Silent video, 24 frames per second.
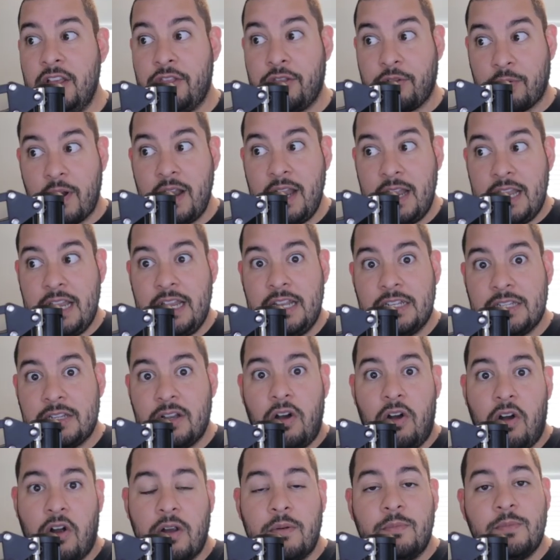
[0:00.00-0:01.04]
threatening to
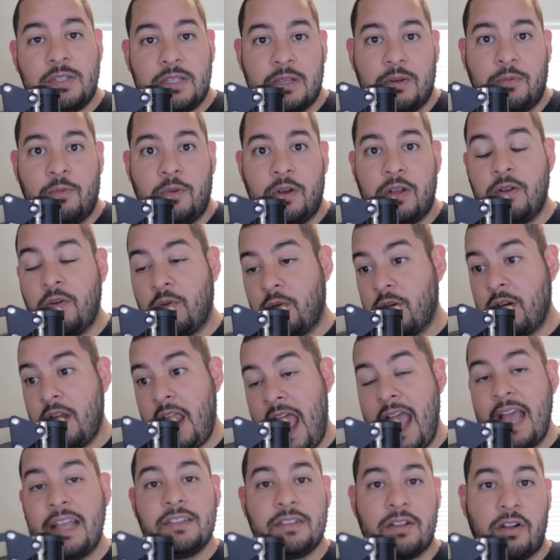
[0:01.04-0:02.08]
harm someone or
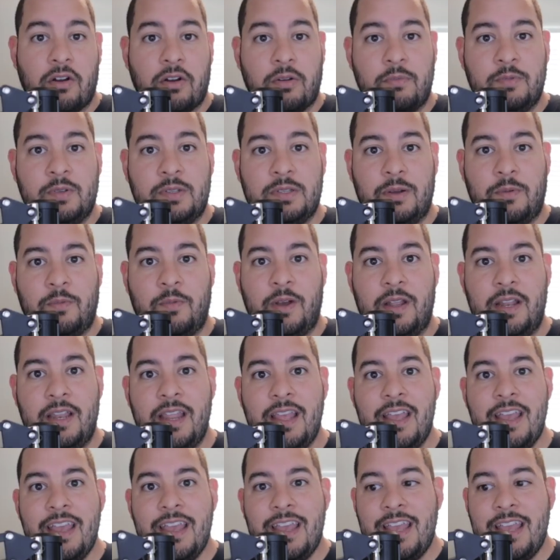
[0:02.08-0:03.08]
has harmed someone.